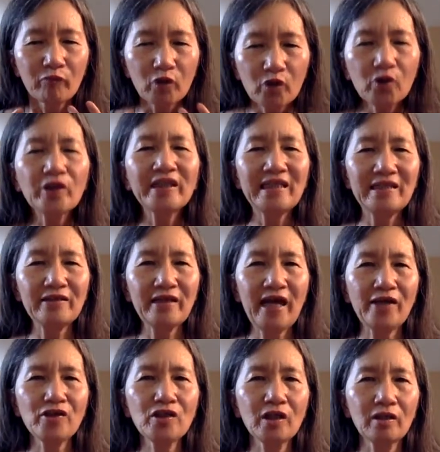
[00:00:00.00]
good
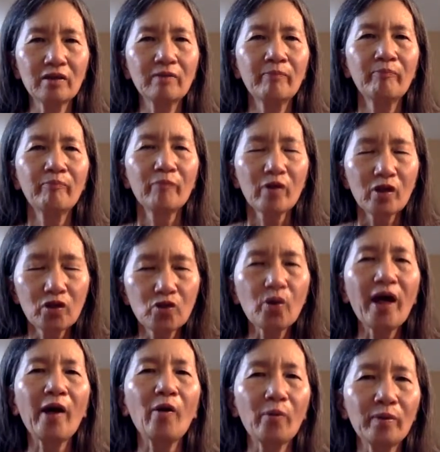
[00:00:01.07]
intention to
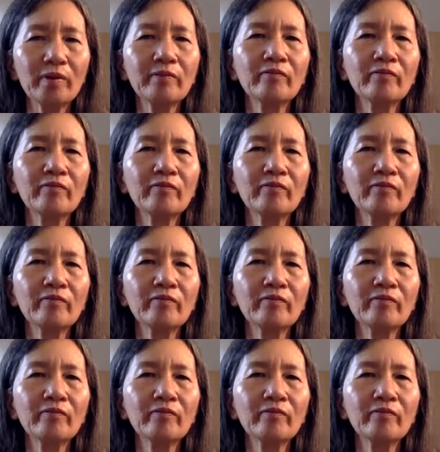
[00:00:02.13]
help.